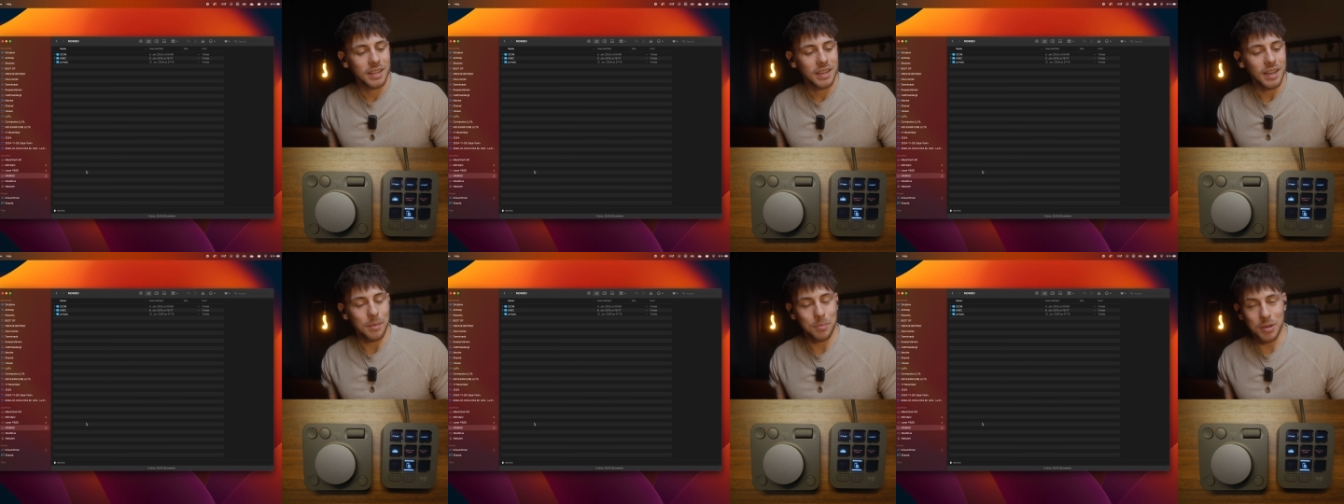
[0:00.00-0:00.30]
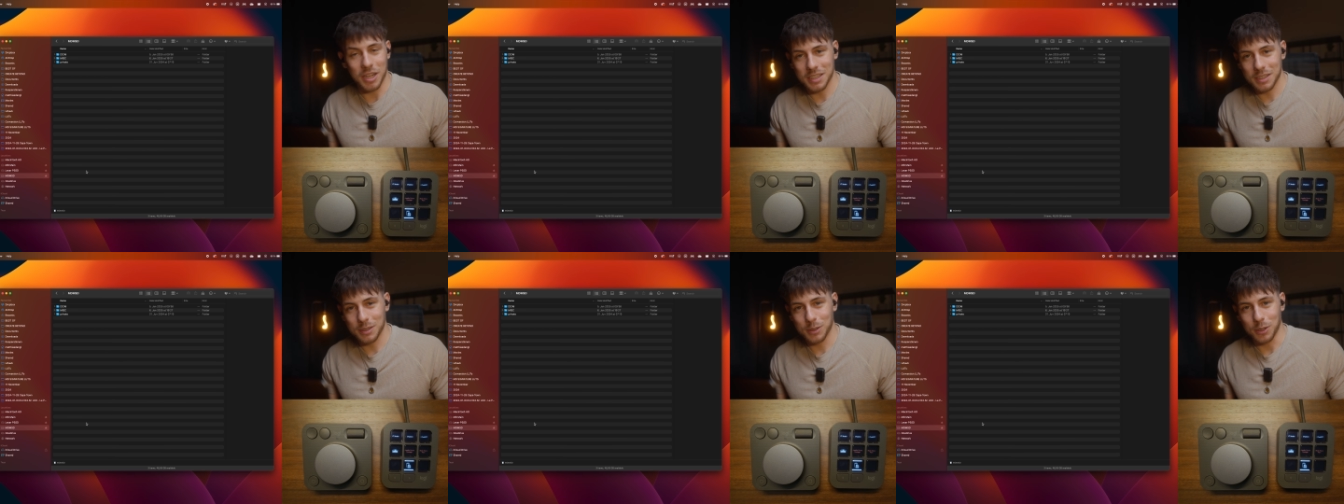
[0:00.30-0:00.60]
a
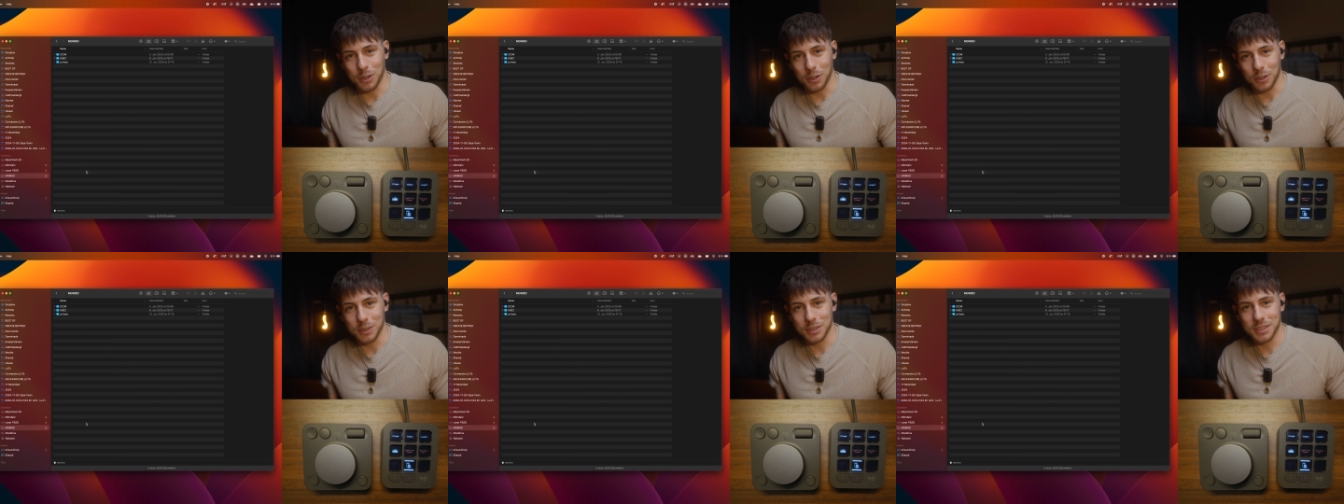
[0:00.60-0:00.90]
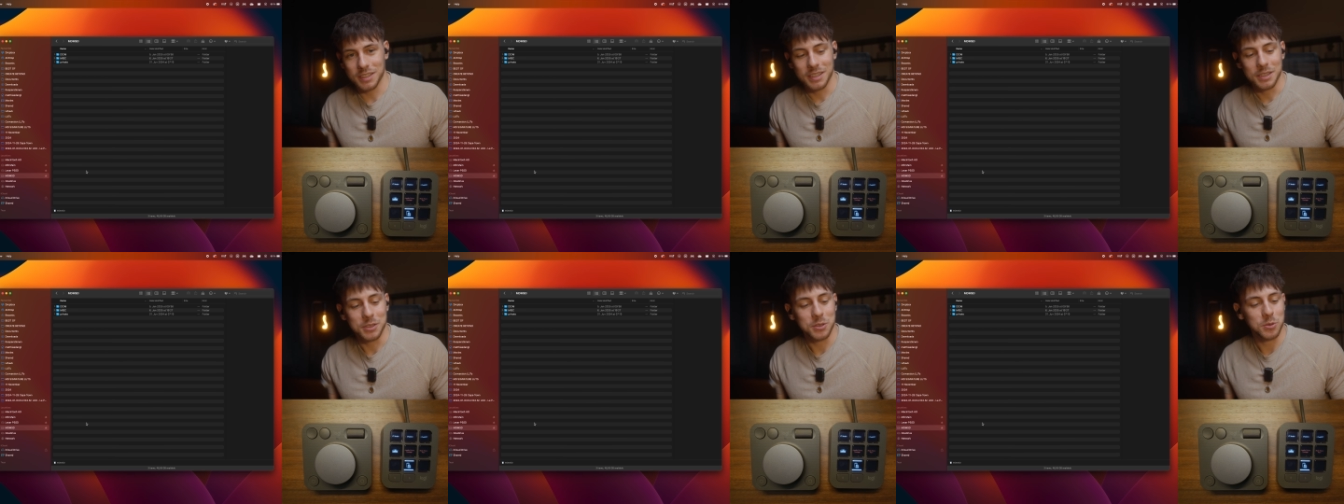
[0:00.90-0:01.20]
button
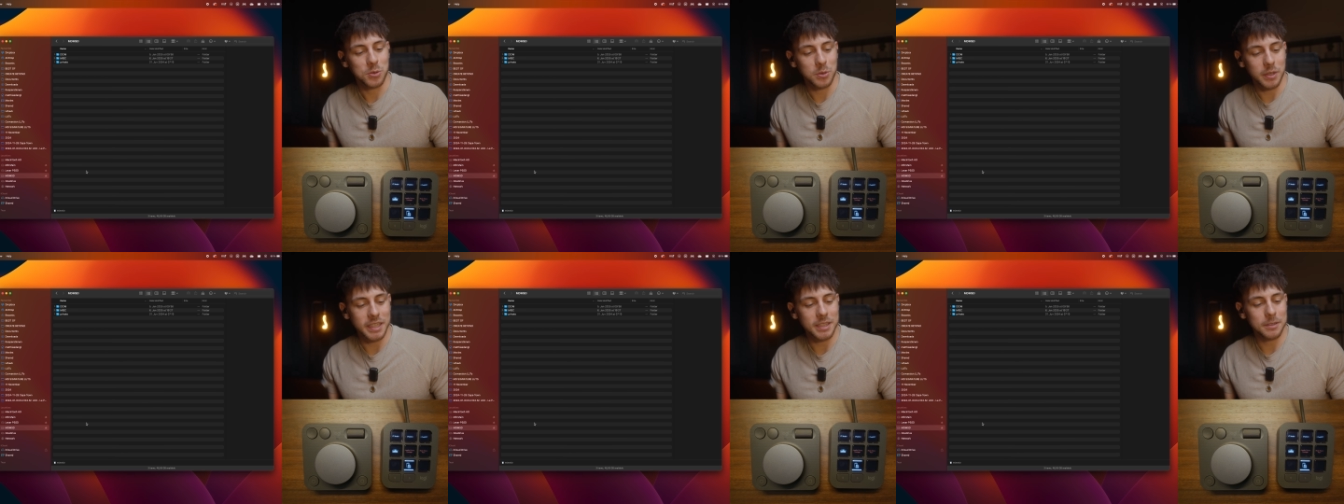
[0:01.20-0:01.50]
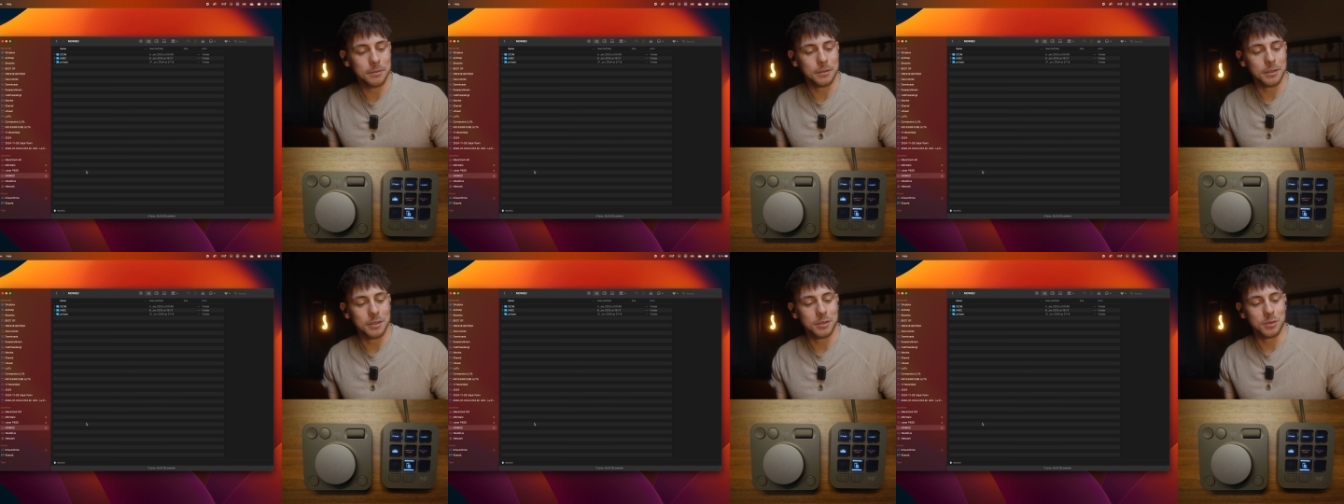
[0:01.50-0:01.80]
called
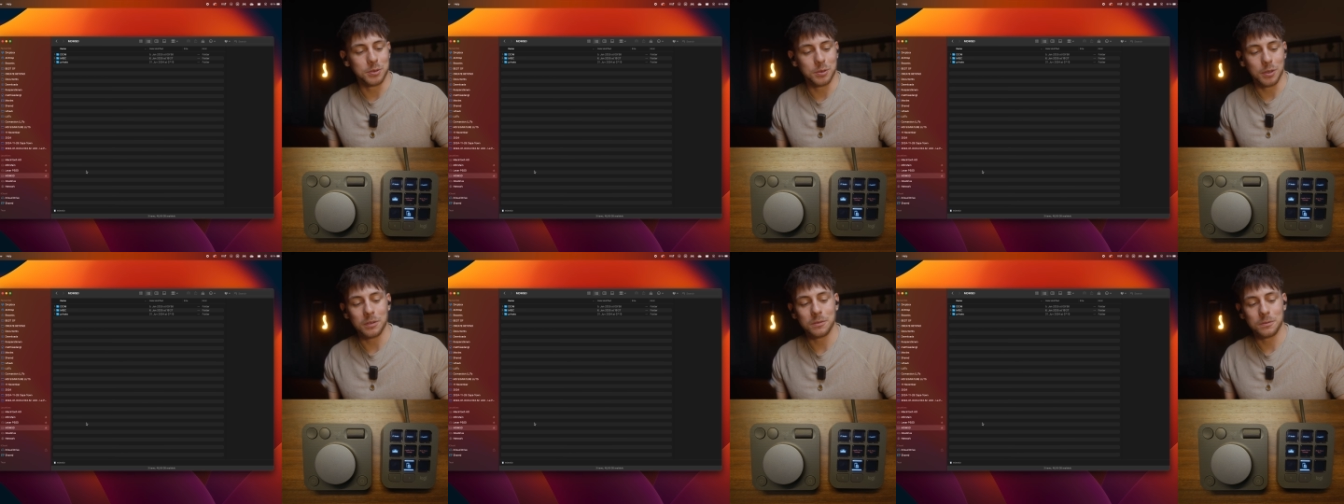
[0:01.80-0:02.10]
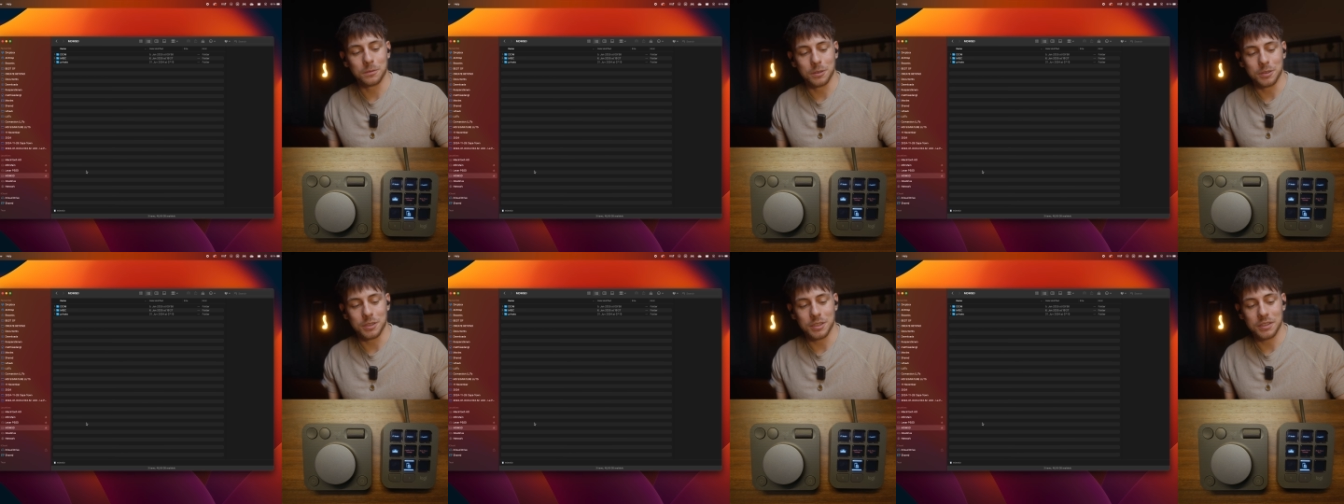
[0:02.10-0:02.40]
Transfer Drone
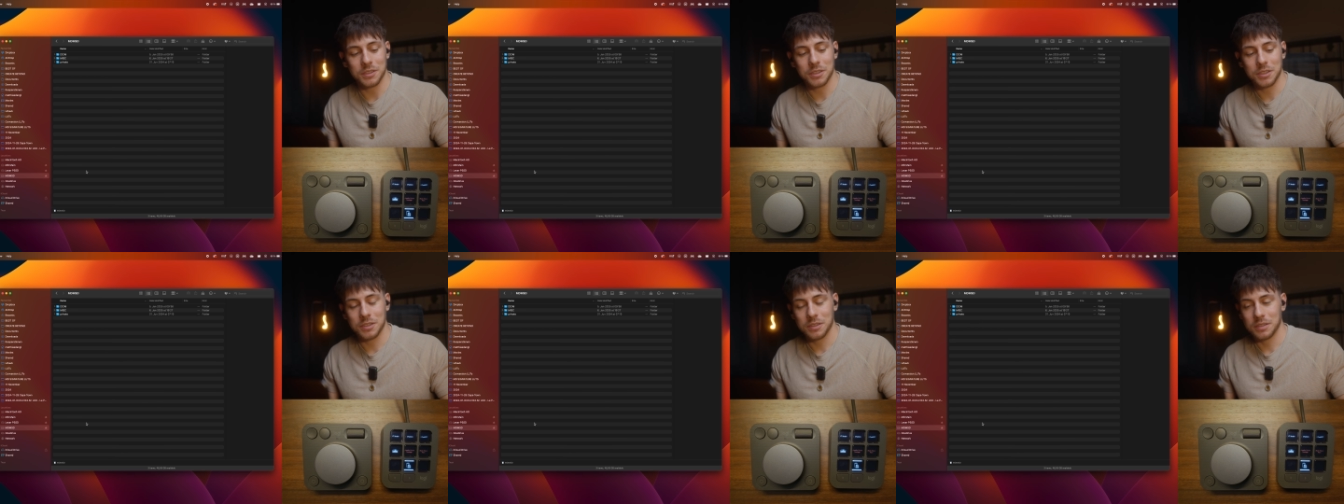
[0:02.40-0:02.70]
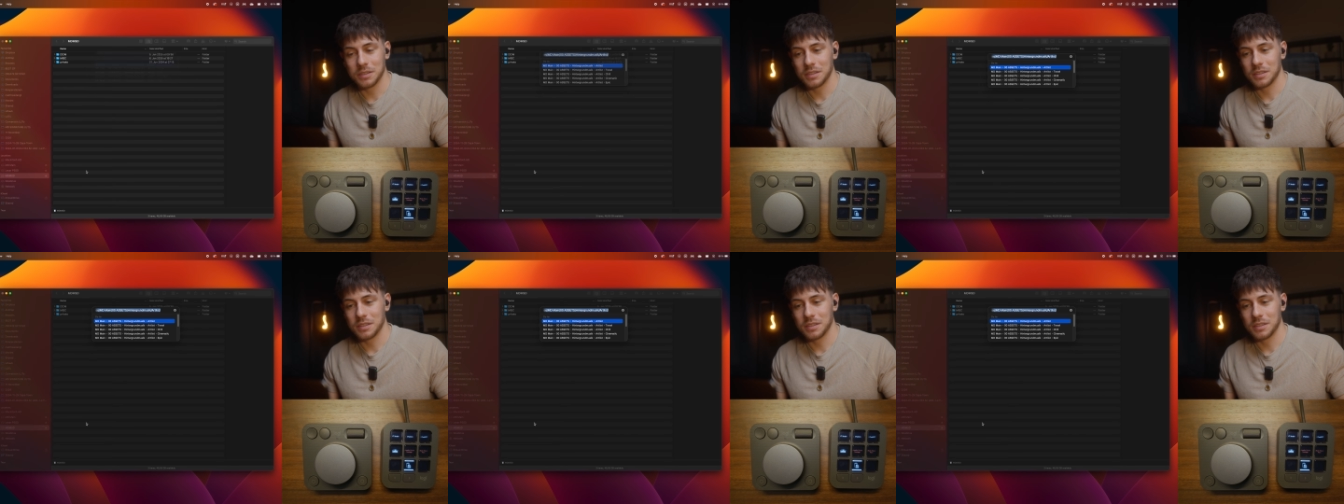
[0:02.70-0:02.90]
Footage.